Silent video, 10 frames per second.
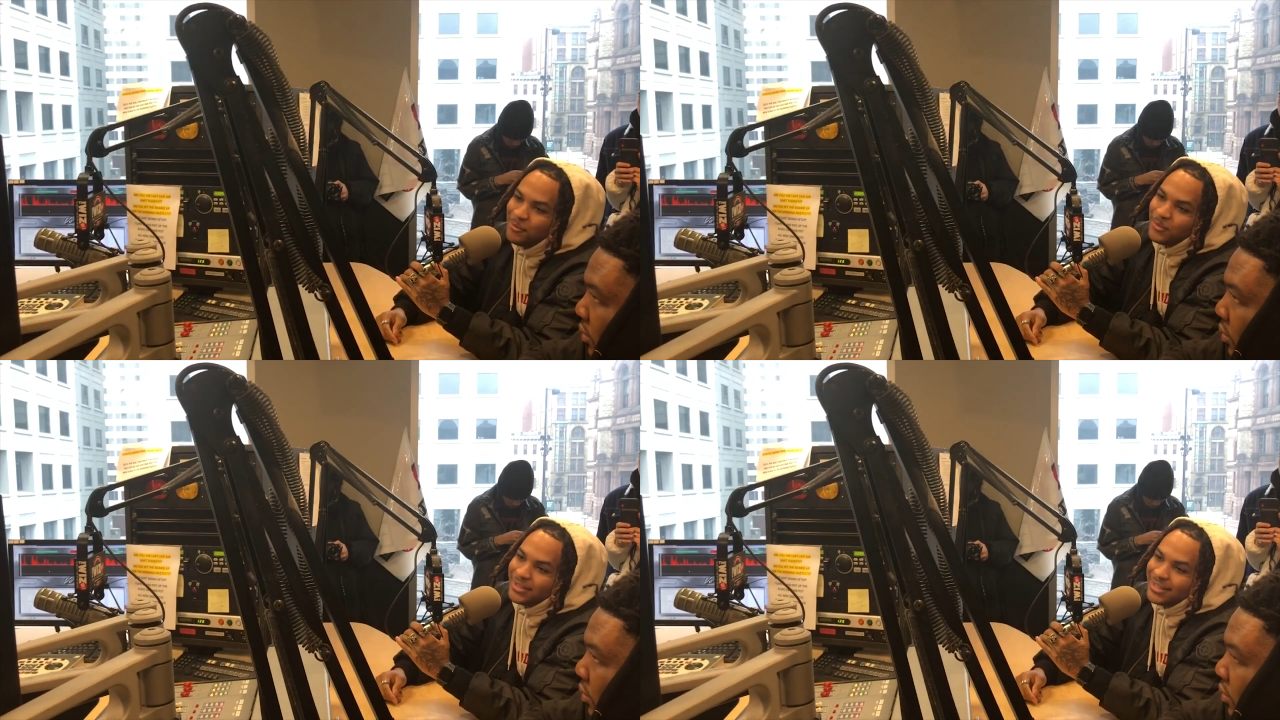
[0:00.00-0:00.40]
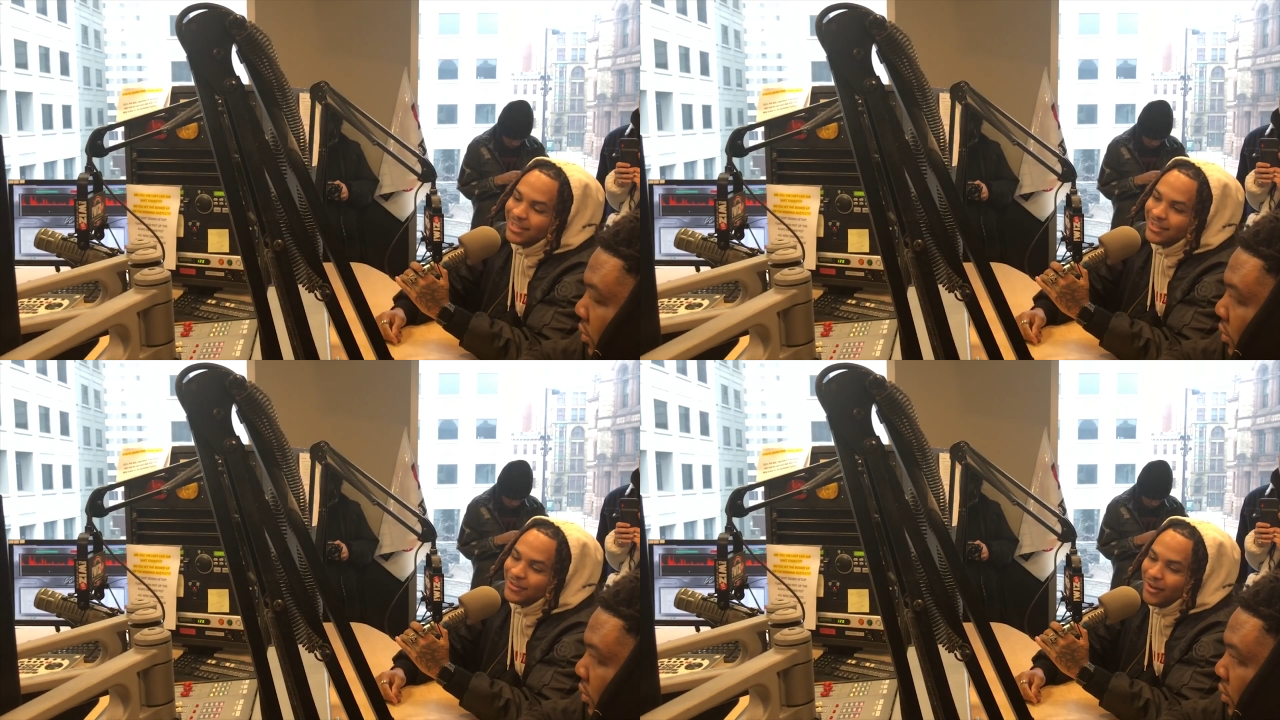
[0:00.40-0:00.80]
but
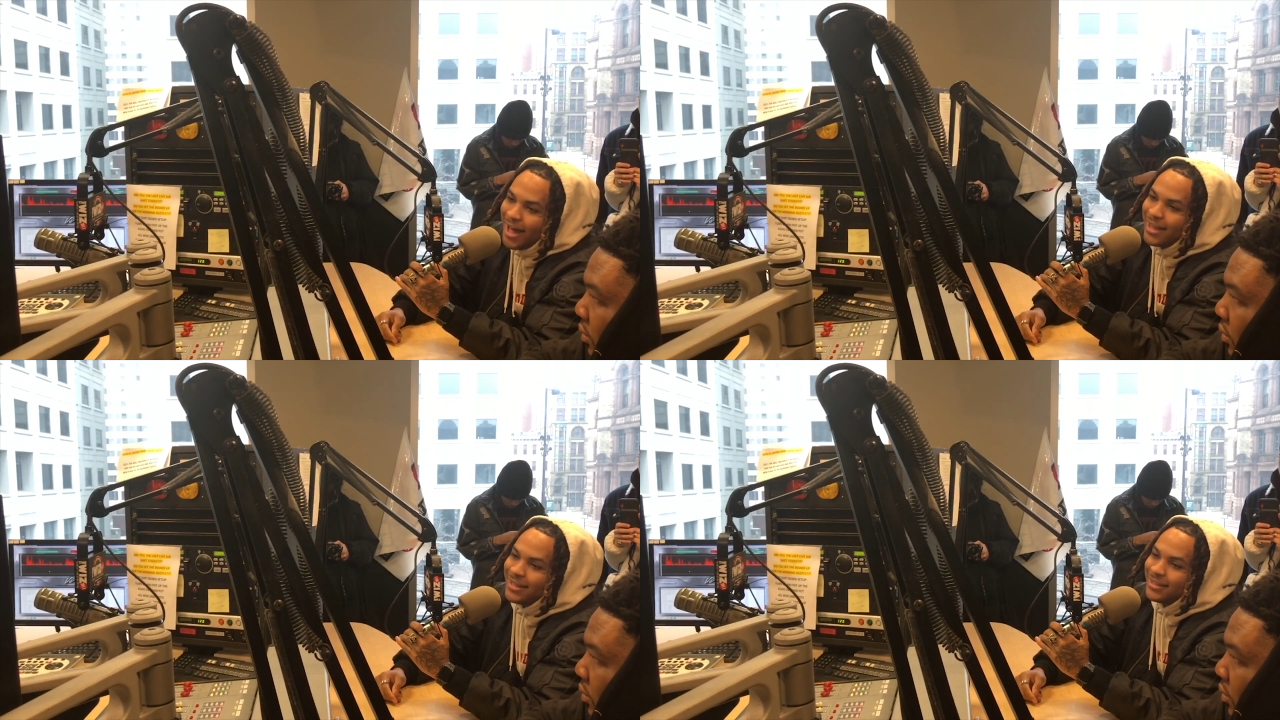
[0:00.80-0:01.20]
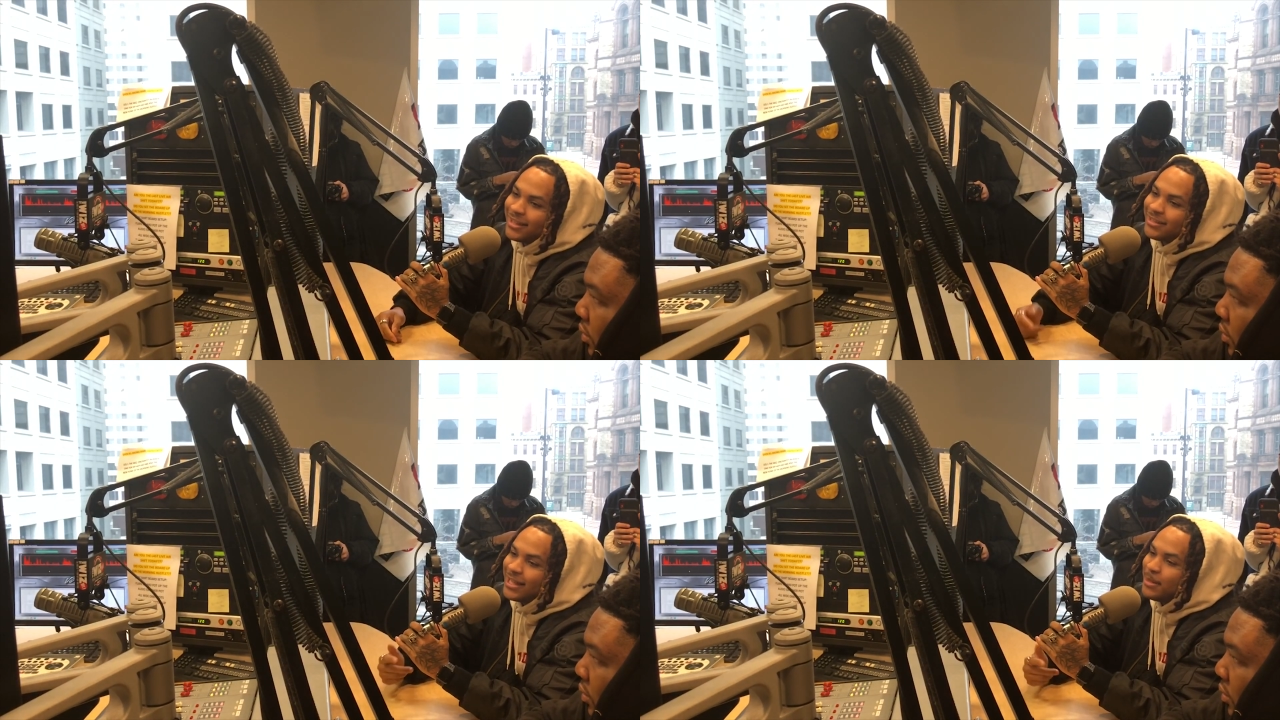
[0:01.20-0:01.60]
then, you know, Hailey
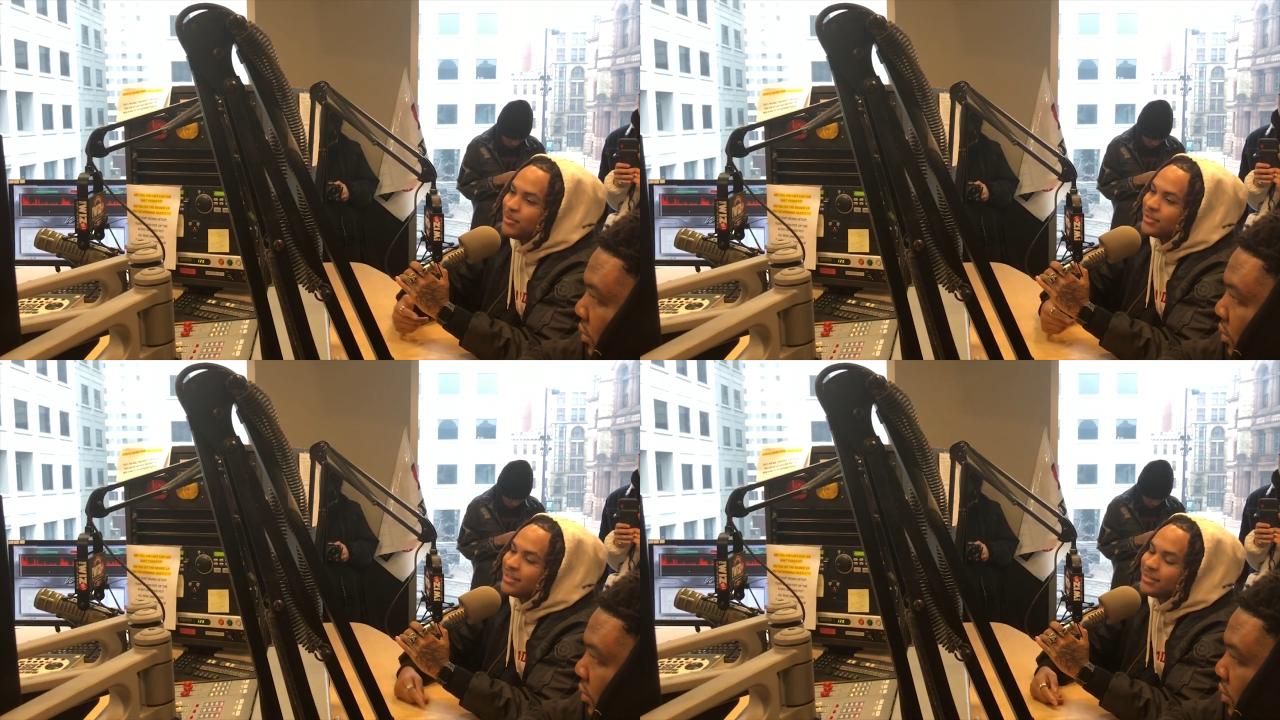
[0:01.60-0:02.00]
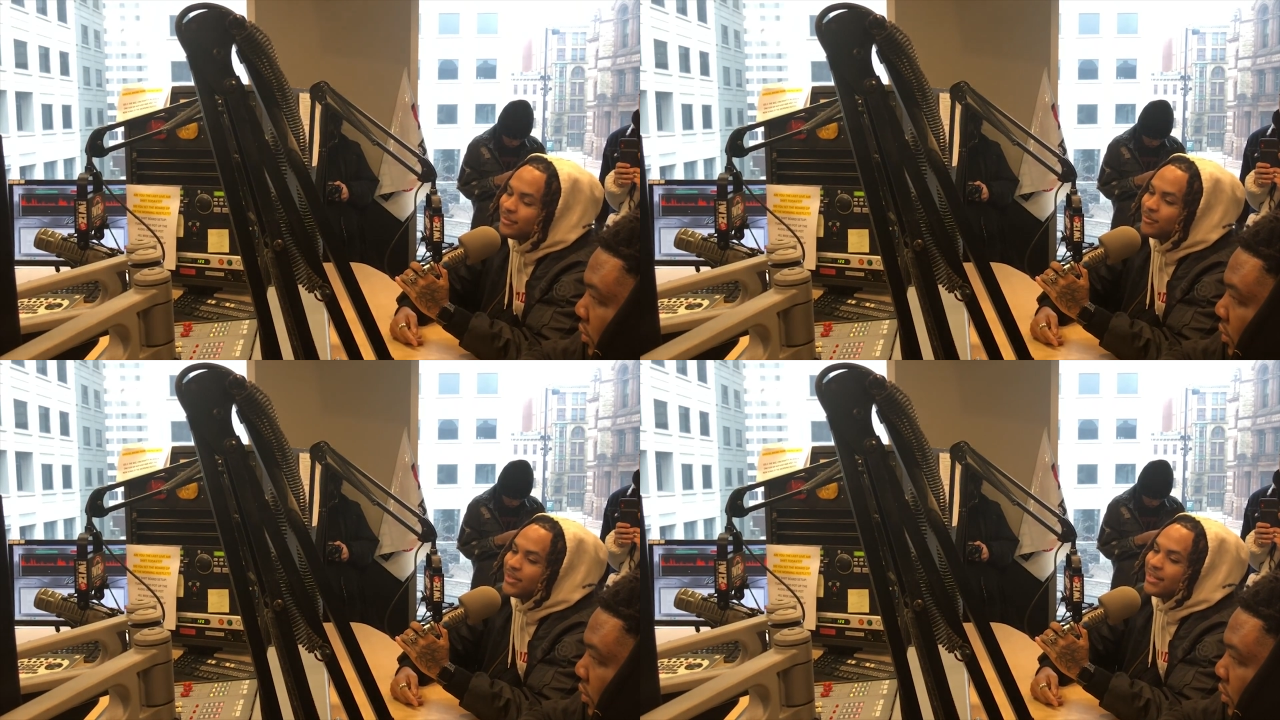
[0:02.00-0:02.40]
stayed
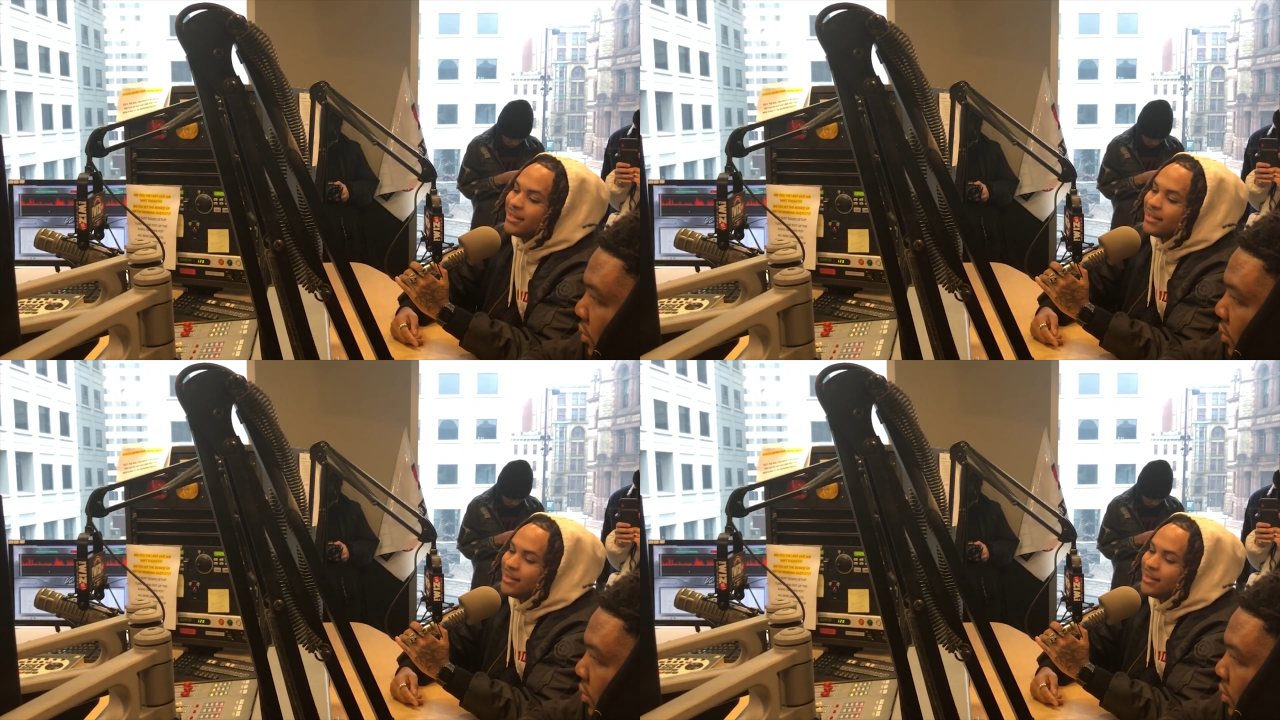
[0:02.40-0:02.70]
persistent with it,